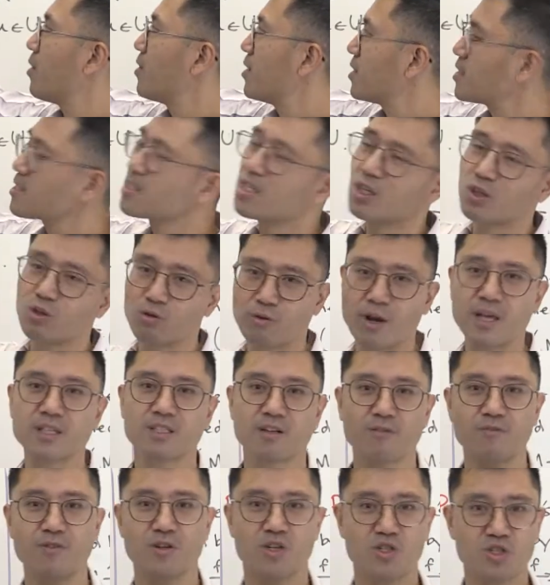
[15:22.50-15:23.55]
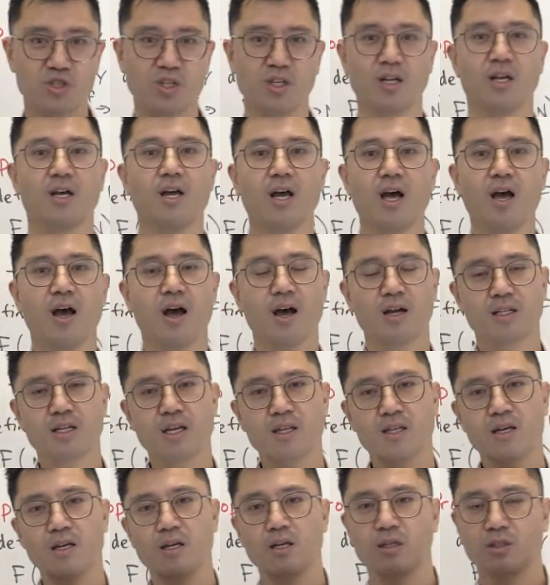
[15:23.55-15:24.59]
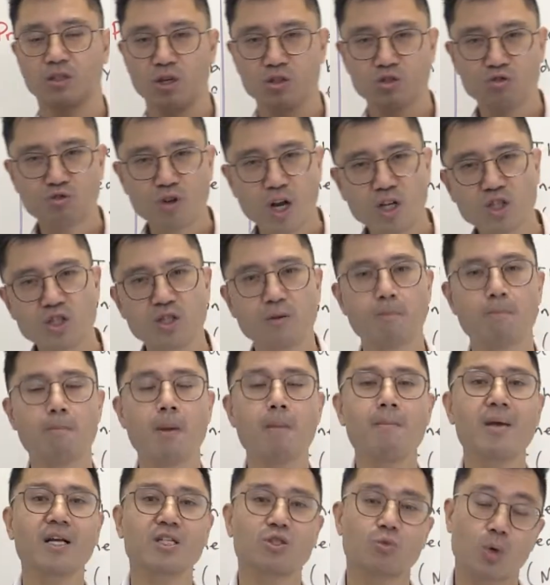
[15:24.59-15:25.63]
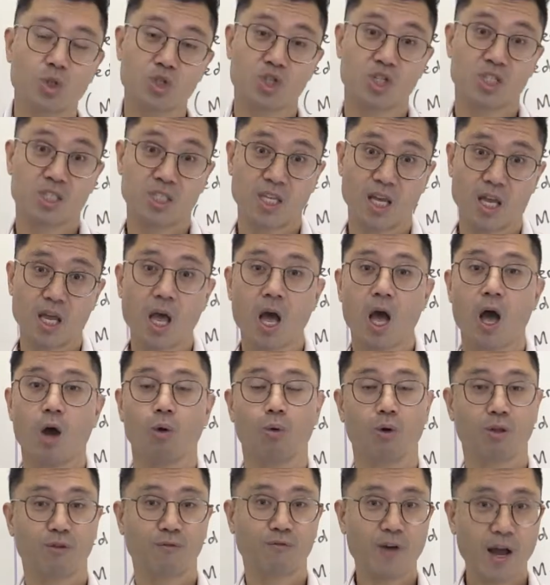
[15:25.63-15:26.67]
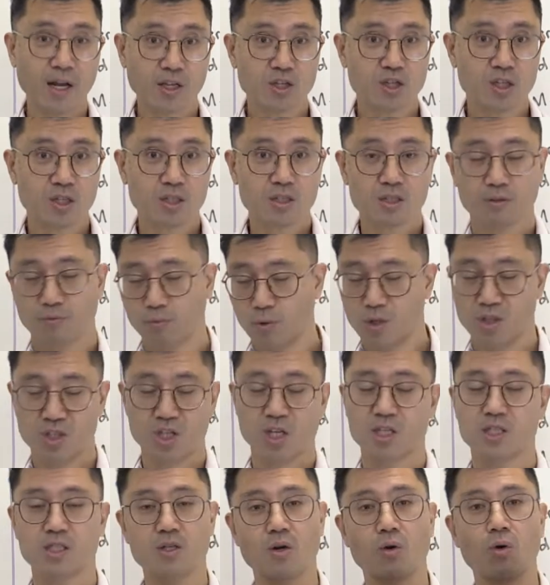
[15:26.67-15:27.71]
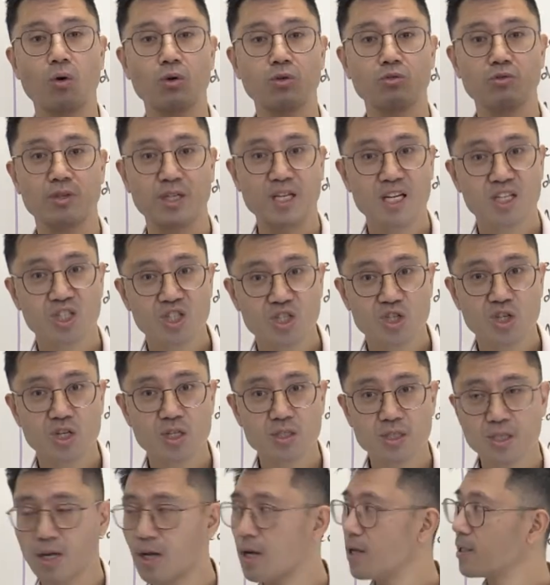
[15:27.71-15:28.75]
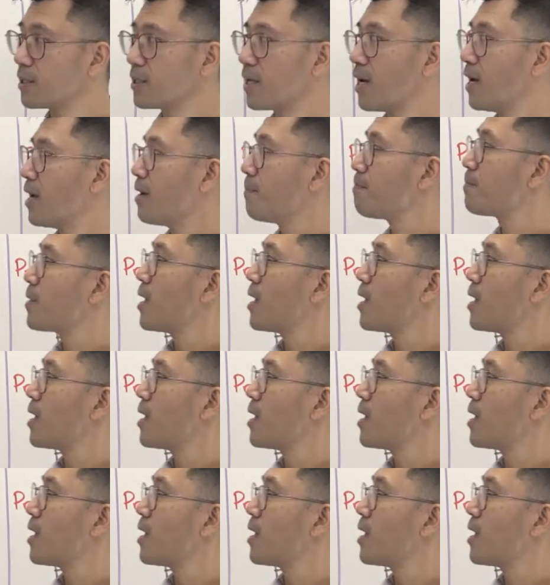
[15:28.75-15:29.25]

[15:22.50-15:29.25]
this is the correct definition. Okay, the construction mimics what you see with fractions with just ordinary integers. Okay,